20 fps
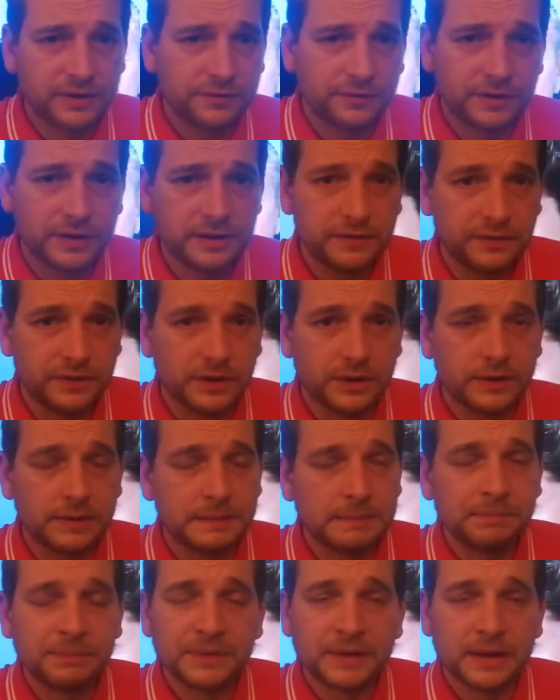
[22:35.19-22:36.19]
Freeview,
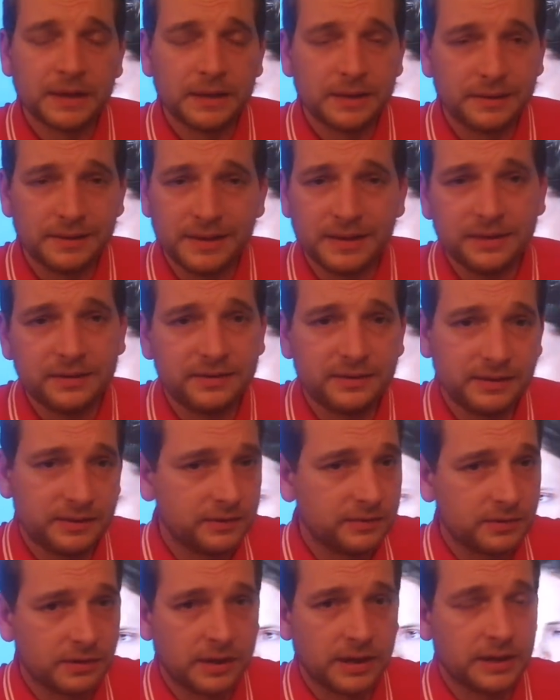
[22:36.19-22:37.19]
this
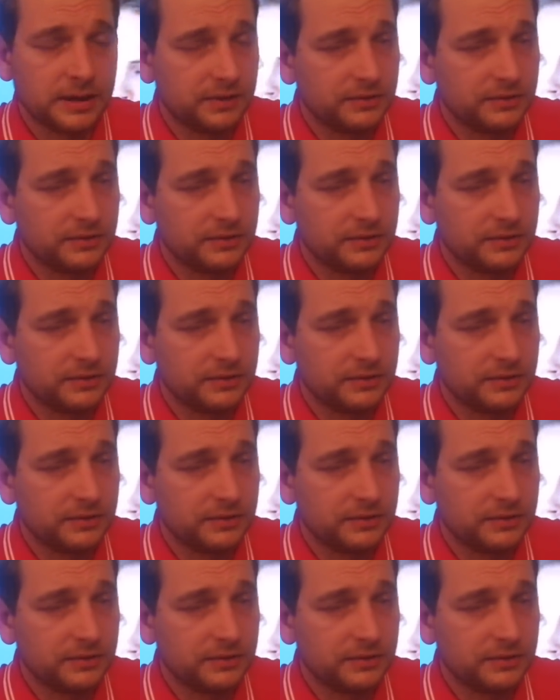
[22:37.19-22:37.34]
is great.